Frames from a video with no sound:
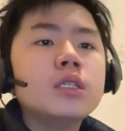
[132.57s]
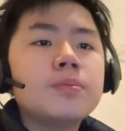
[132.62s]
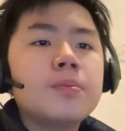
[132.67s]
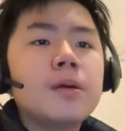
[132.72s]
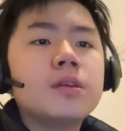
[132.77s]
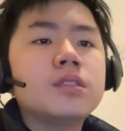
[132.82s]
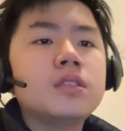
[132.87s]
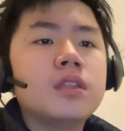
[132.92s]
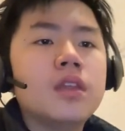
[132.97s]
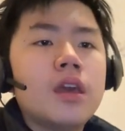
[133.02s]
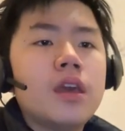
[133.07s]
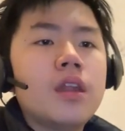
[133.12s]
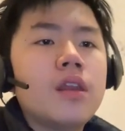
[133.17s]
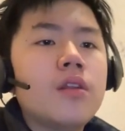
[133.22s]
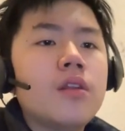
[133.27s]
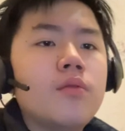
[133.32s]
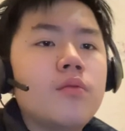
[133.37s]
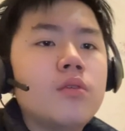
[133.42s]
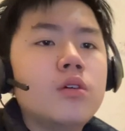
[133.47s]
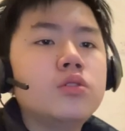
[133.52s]

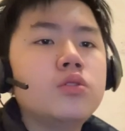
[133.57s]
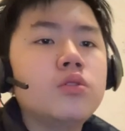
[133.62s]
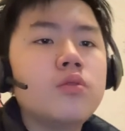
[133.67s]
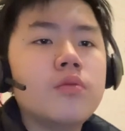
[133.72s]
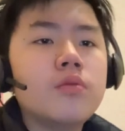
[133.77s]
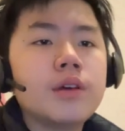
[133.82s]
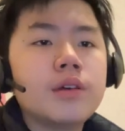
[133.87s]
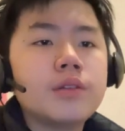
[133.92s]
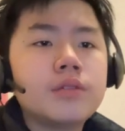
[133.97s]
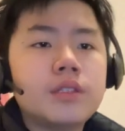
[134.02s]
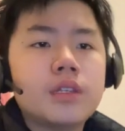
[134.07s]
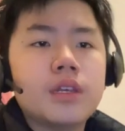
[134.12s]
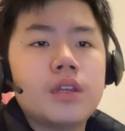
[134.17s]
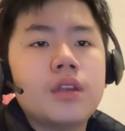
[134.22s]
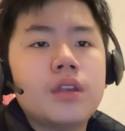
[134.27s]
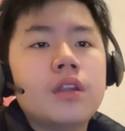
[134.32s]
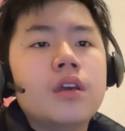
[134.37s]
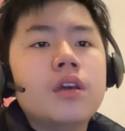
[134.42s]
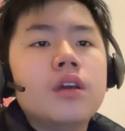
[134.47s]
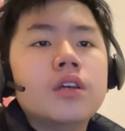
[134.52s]
President Woodrow
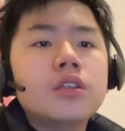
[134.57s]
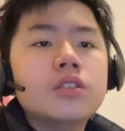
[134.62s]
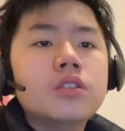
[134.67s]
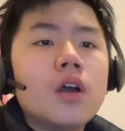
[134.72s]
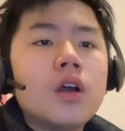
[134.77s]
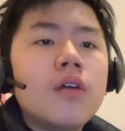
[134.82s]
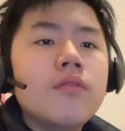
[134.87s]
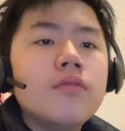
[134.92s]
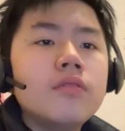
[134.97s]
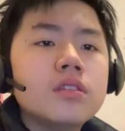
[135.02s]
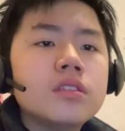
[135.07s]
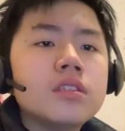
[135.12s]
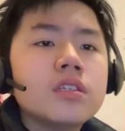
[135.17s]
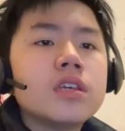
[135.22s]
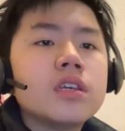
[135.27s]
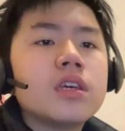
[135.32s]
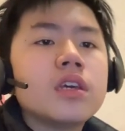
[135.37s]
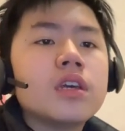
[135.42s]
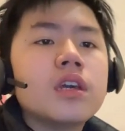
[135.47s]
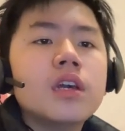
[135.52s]
Wilson
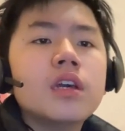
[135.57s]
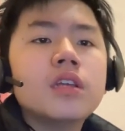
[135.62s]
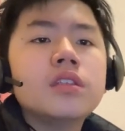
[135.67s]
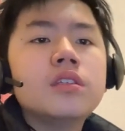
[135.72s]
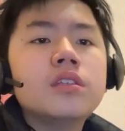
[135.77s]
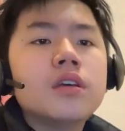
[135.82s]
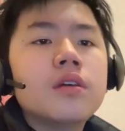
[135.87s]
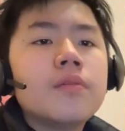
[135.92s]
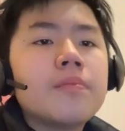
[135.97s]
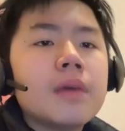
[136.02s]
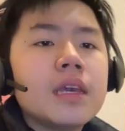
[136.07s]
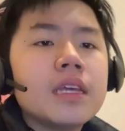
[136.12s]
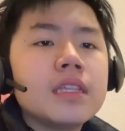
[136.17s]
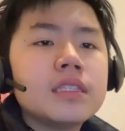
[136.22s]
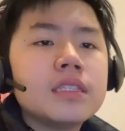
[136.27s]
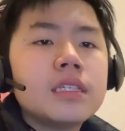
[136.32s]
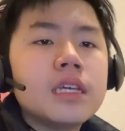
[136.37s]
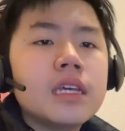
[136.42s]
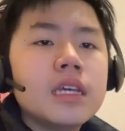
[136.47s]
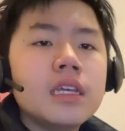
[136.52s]
sovereignty to
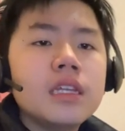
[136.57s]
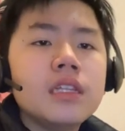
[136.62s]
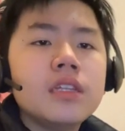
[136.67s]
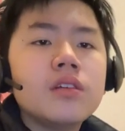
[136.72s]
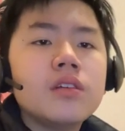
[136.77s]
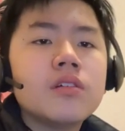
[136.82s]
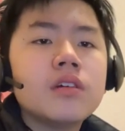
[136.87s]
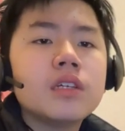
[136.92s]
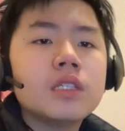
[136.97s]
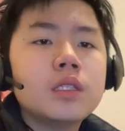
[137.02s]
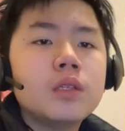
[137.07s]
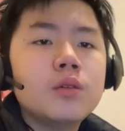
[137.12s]
maintain U.S.